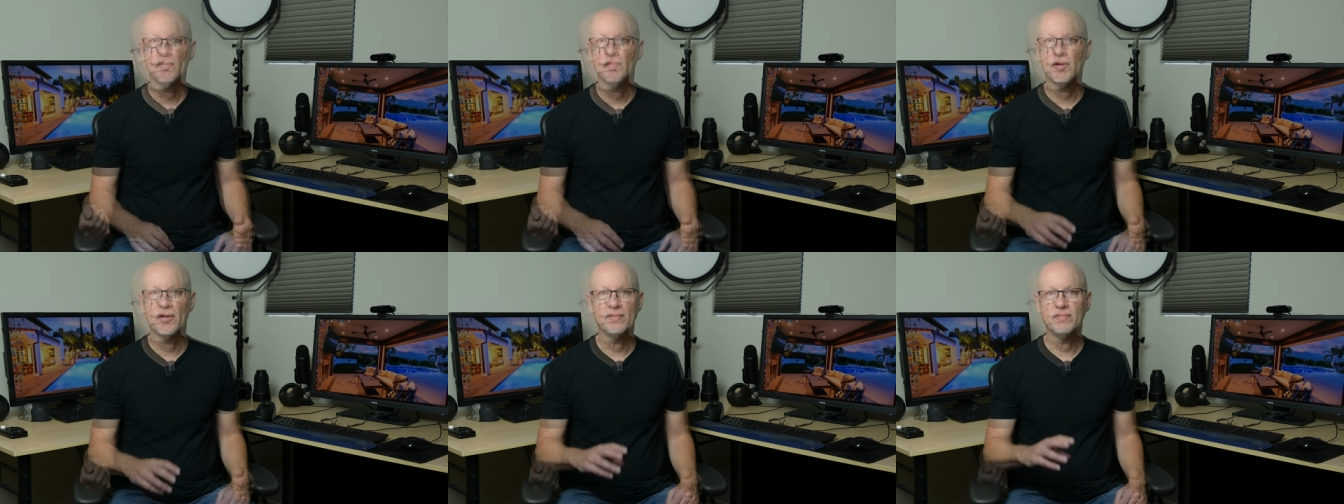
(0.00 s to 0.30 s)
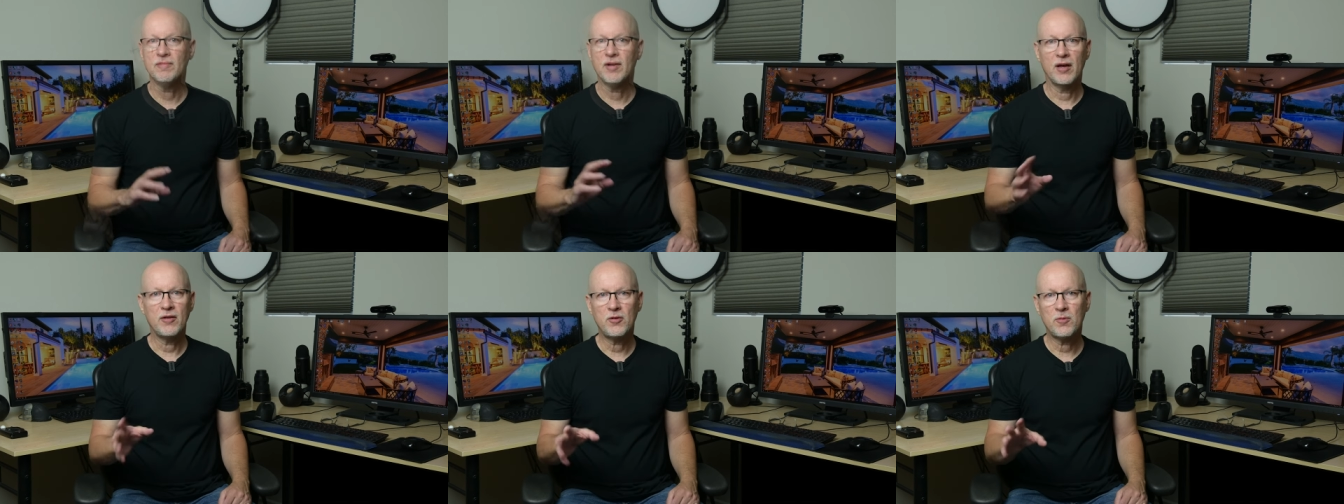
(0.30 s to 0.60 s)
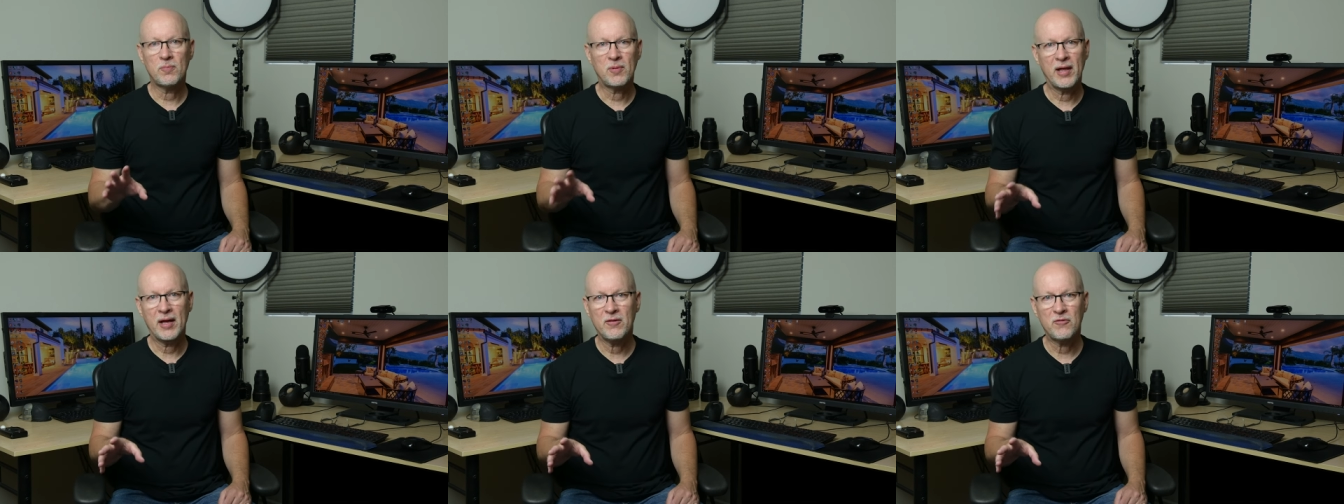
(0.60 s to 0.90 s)
But
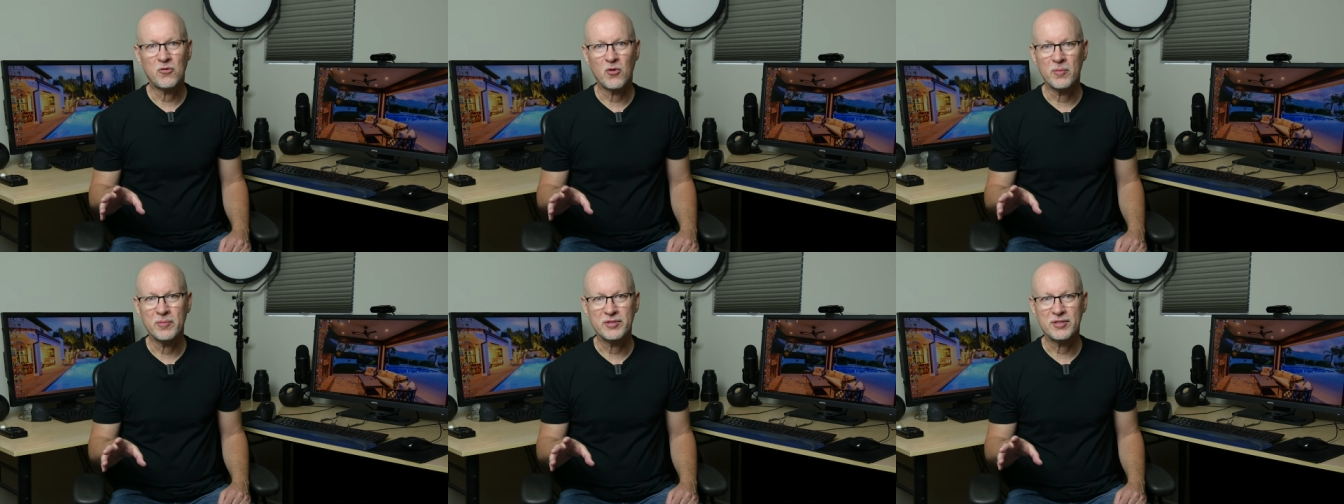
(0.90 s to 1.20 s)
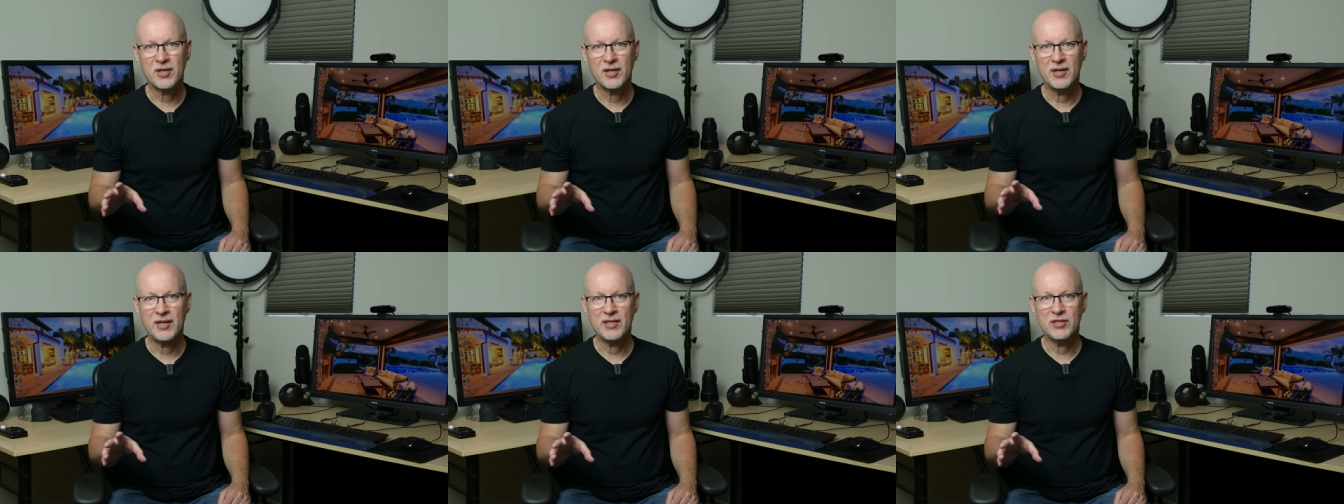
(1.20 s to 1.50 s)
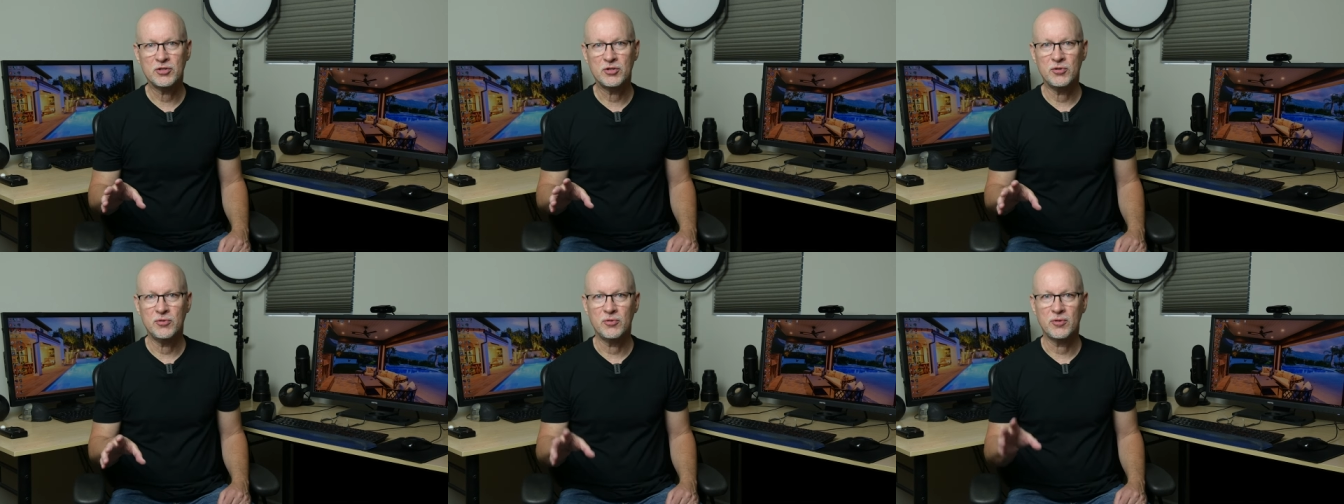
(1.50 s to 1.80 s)
neither platform is going to
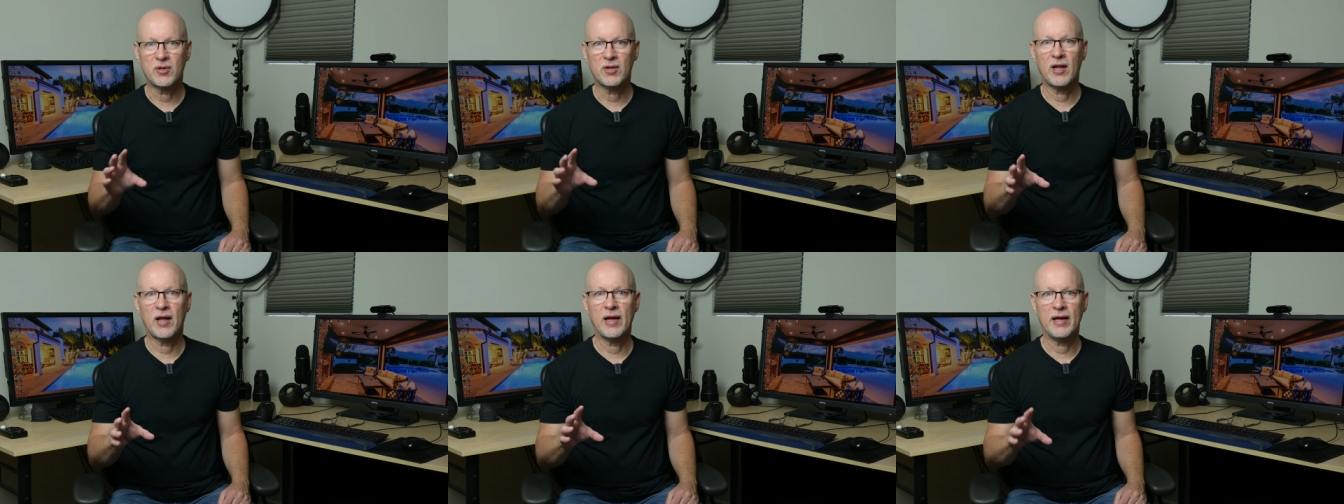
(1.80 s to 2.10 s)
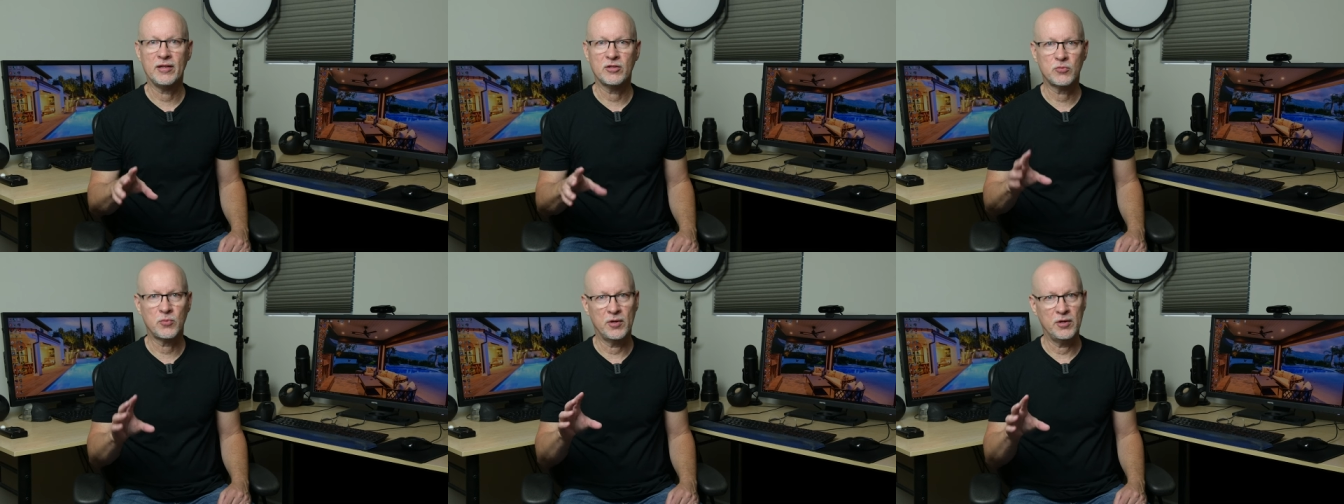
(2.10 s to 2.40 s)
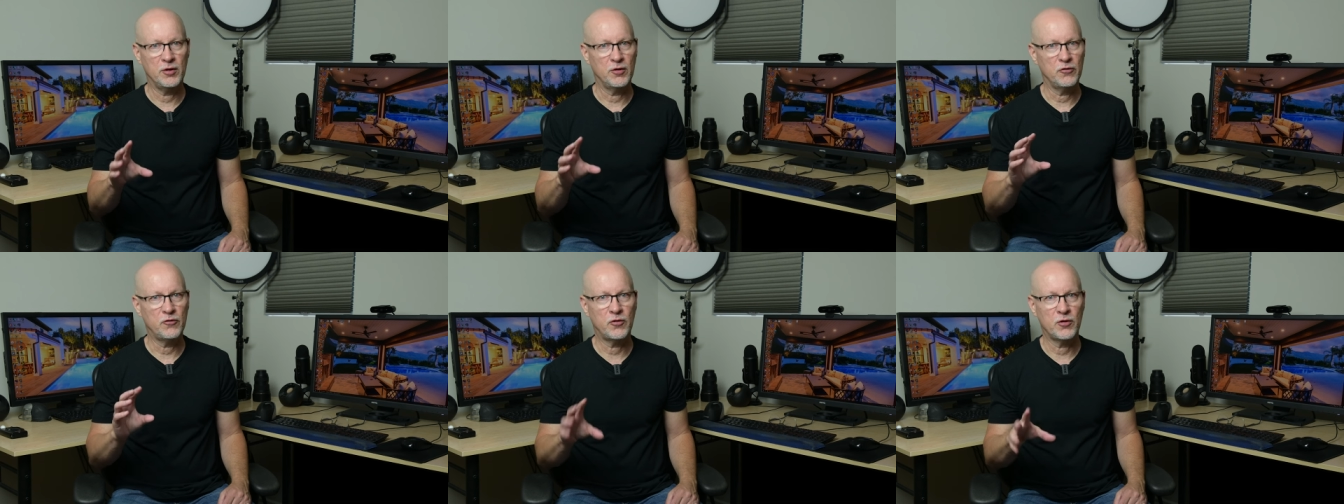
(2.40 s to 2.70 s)
get you clients when
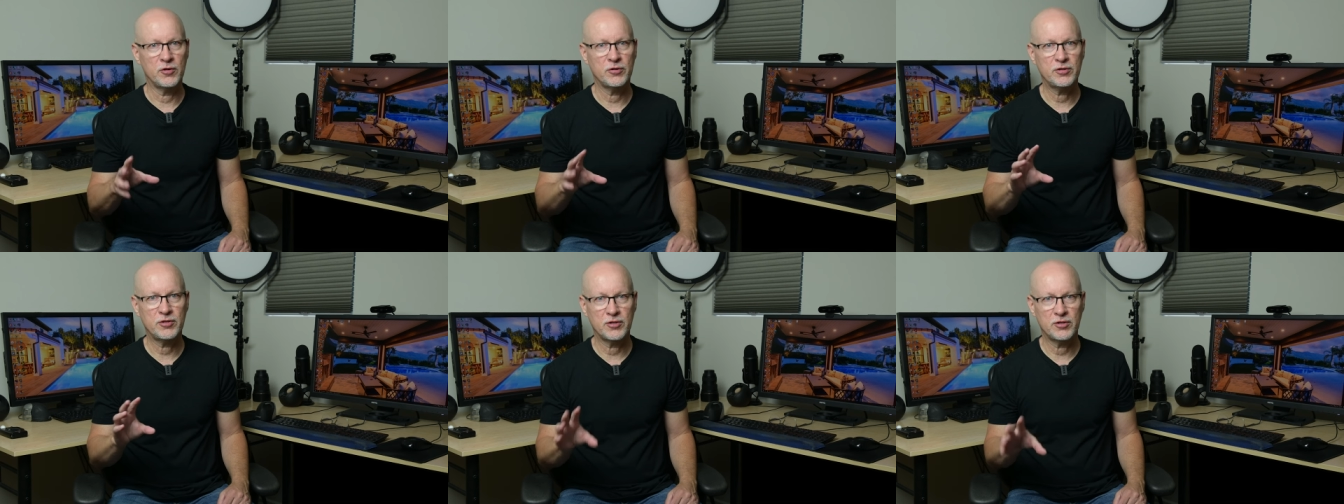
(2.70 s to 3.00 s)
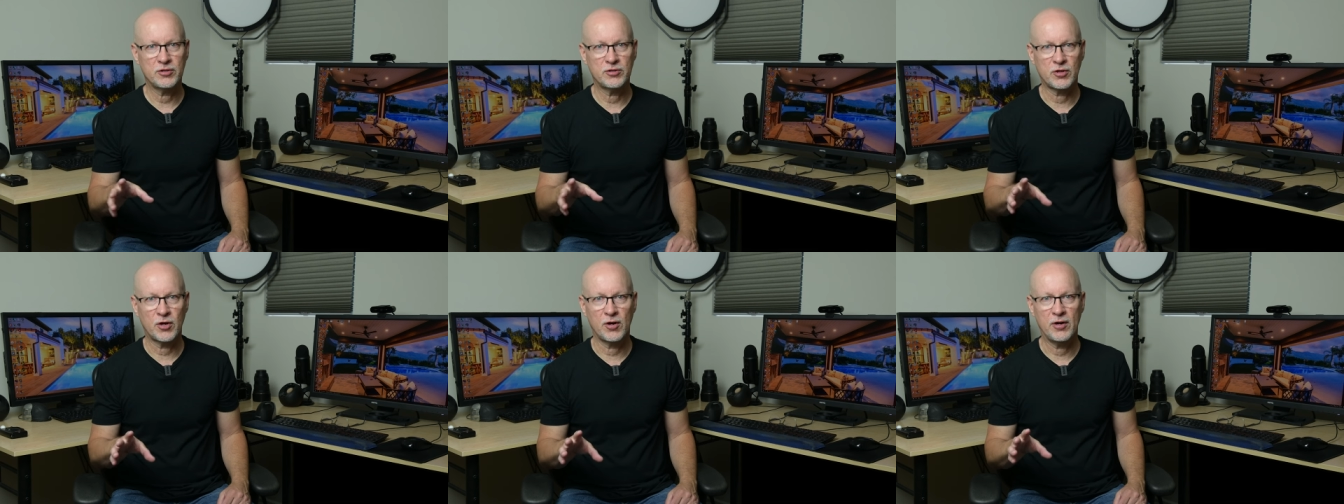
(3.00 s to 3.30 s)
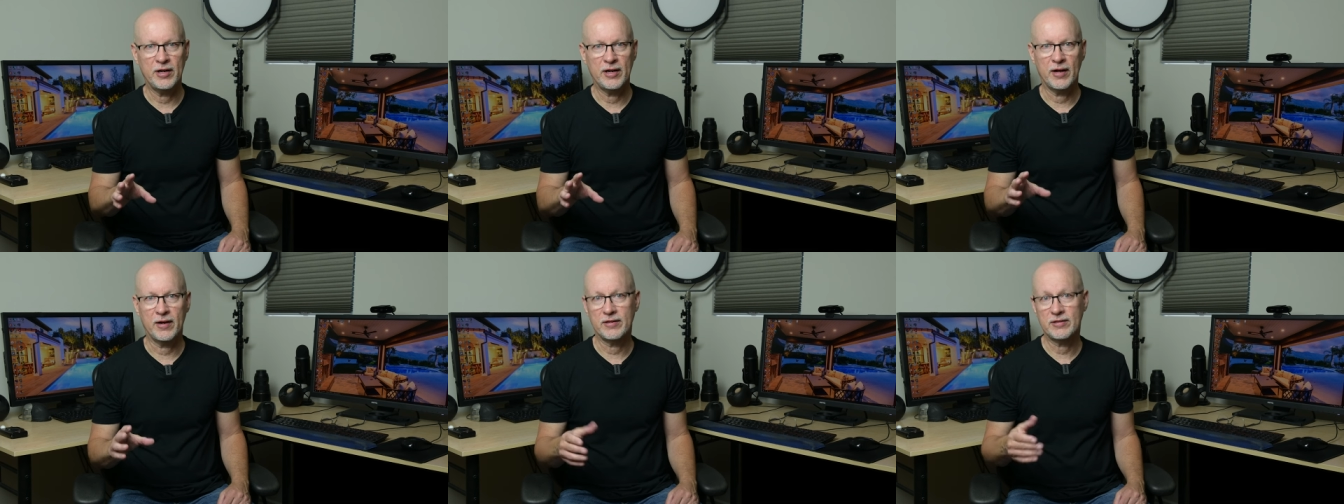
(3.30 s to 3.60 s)
you're first
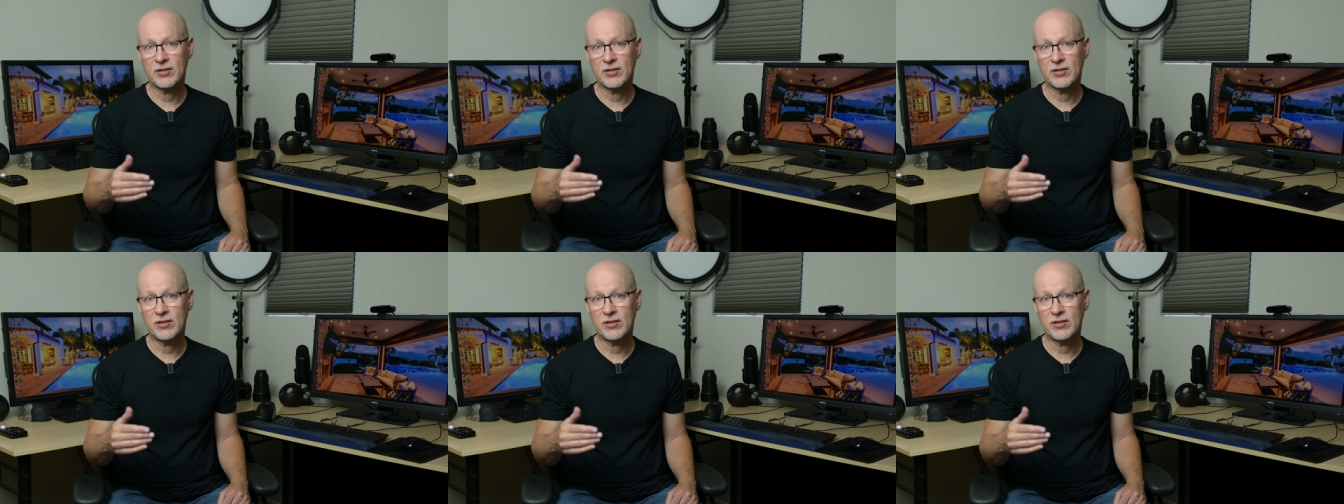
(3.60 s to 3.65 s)
starting out.